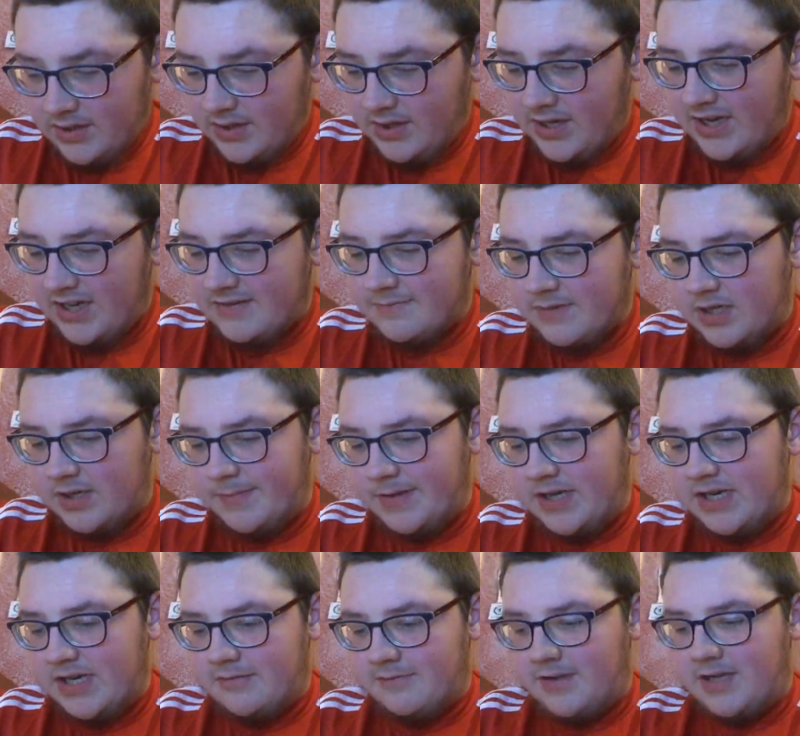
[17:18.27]
He hasn't really
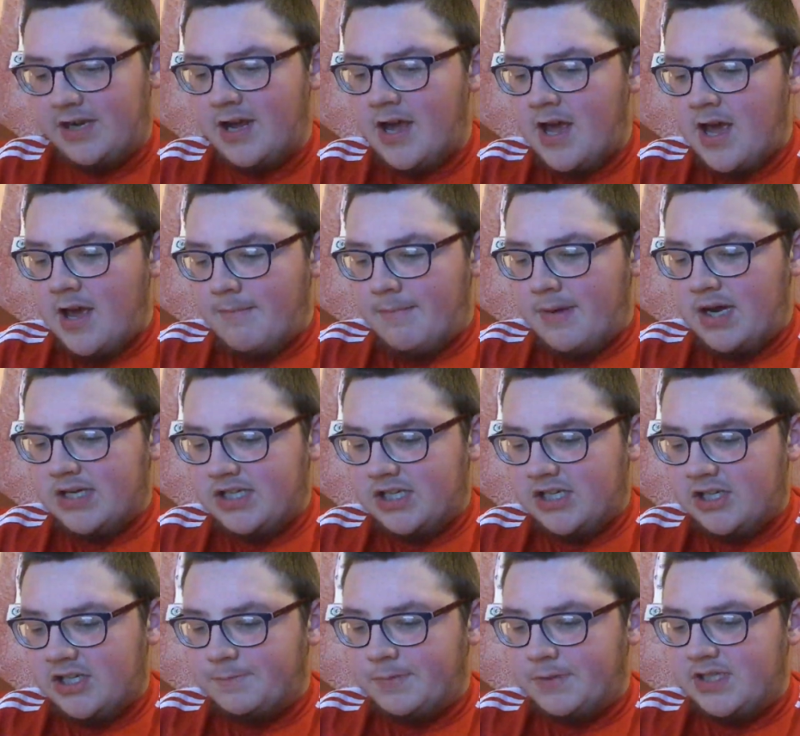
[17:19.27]
been that great.
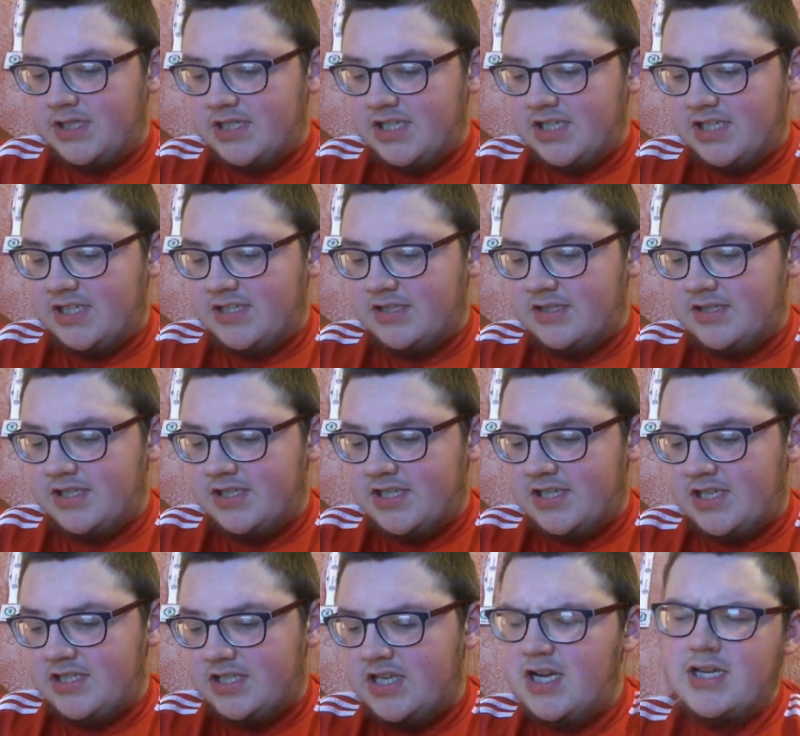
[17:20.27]
Martial's been decent, he
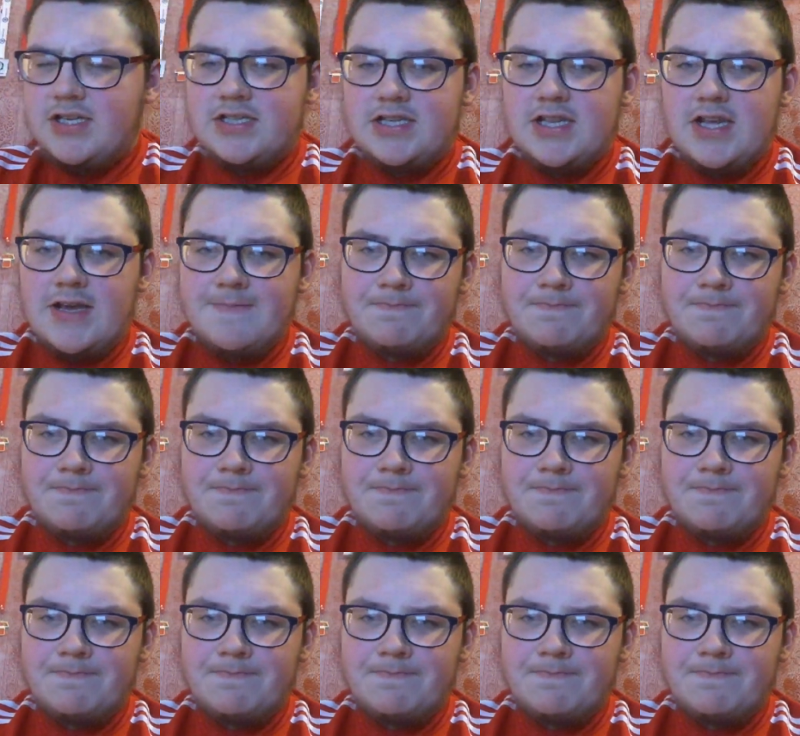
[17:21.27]
says. Yes,